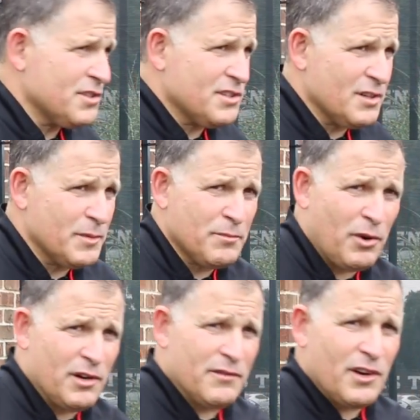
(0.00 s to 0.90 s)
He's going to be
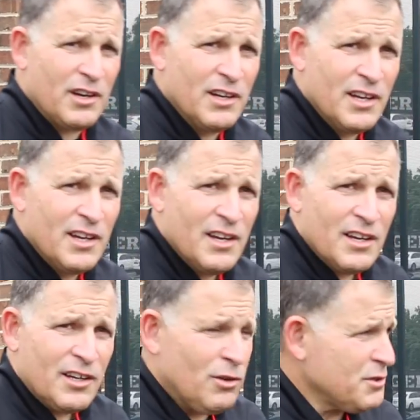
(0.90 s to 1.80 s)
part of our
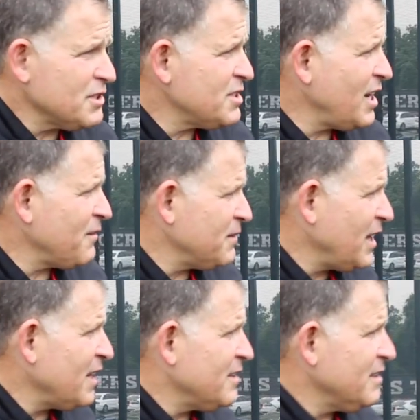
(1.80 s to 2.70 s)
coaching staff in
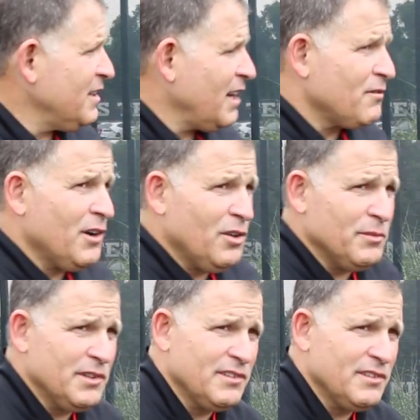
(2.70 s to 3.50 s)
that realm.